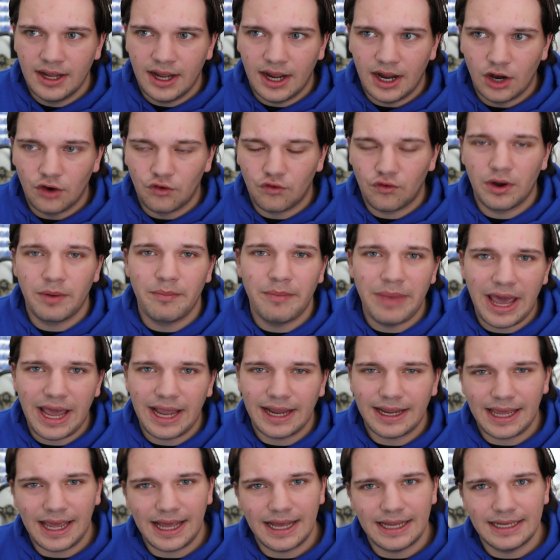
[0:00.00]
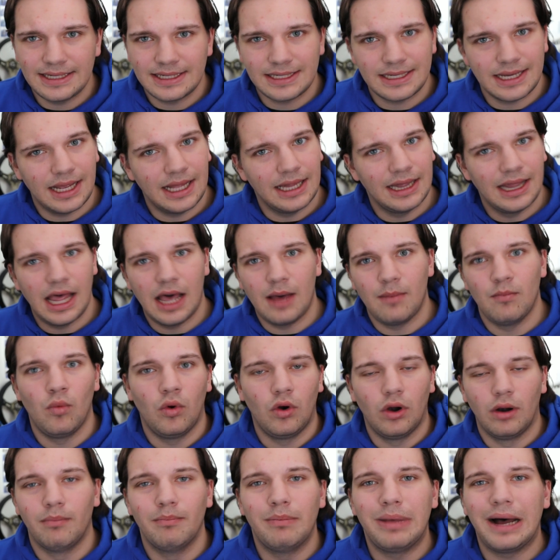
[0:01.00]
Rimac has a lot
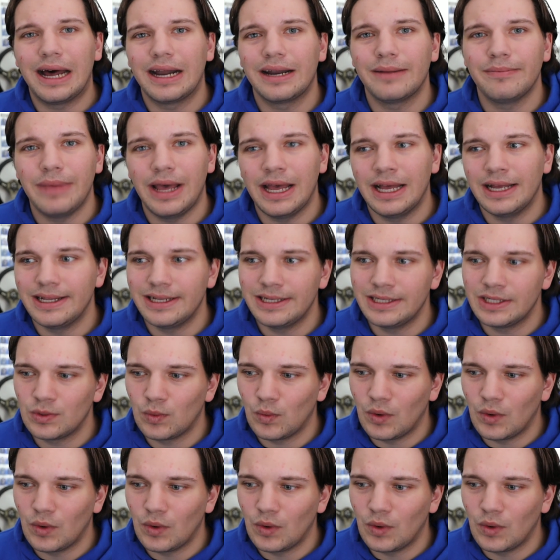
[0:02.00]
more bottom end,